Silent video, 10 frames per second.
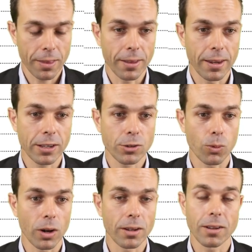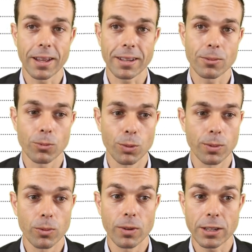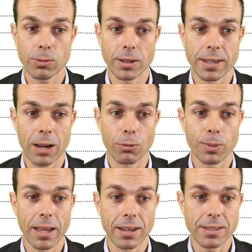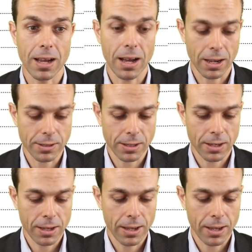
The next one, next one down, will be our task,